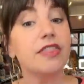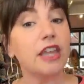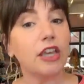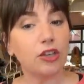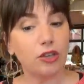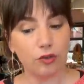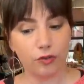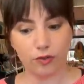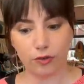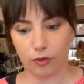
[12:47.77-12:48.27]

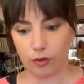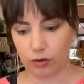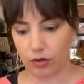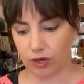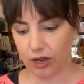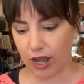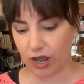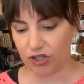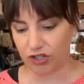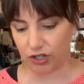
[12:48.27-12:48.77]
Thank you
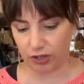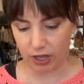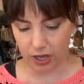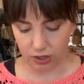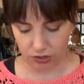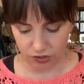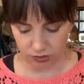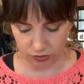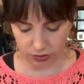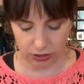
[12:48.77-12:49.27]
for catching
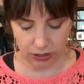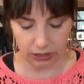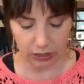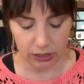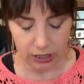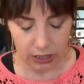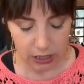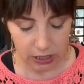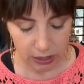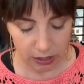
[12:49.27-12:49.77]
that,
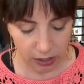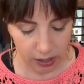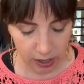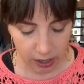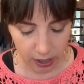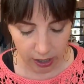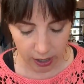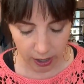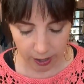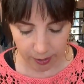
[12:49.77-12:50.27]
Julia.
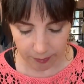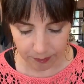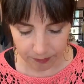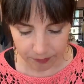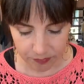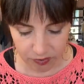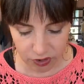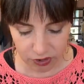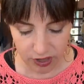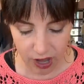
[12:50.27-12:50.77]

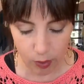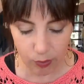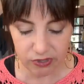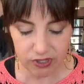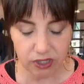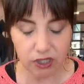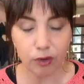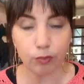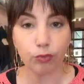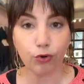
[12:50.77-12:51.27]
So that
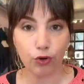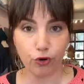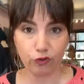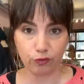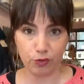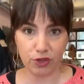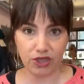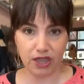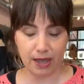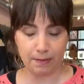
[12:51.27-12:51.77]
was an
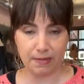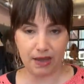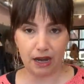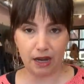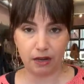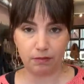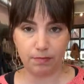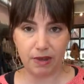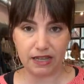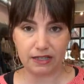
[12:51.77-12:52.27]
improvement they
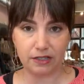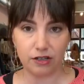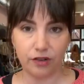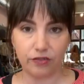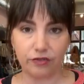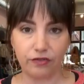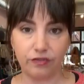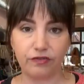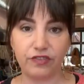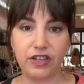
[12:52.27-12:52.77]
made based
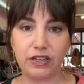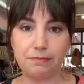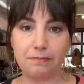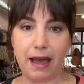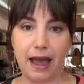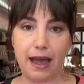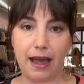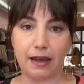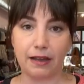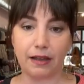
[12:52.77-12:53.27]
on
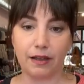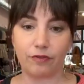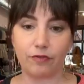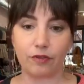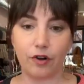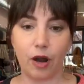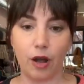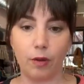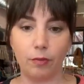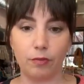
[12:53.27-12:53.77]
feedback
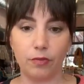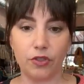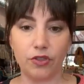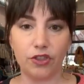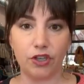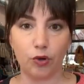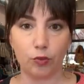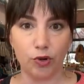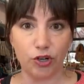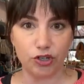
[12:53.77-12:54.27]

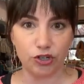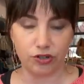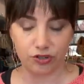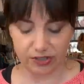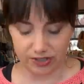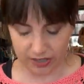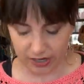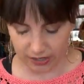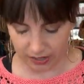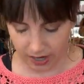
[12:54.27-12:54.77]
from the
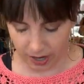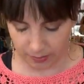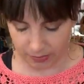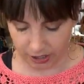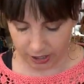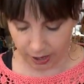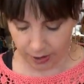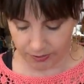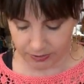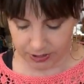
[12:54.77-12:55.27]
original set
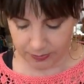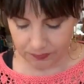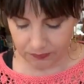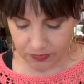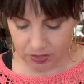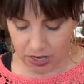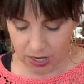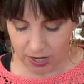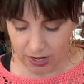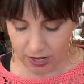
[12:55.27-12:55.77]
coming out.